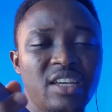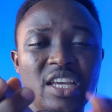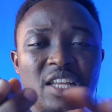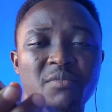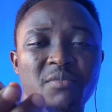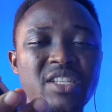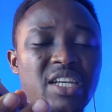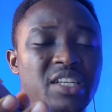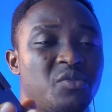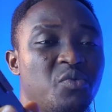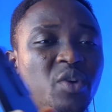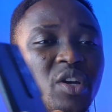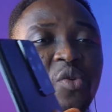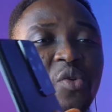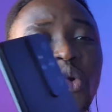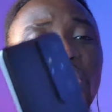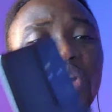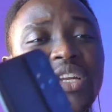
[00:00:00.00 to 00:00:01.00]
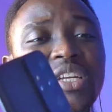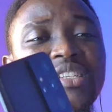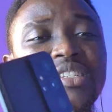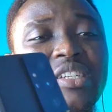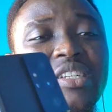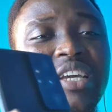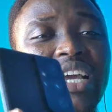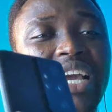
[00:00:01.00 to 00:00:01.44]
It means that when you hold it,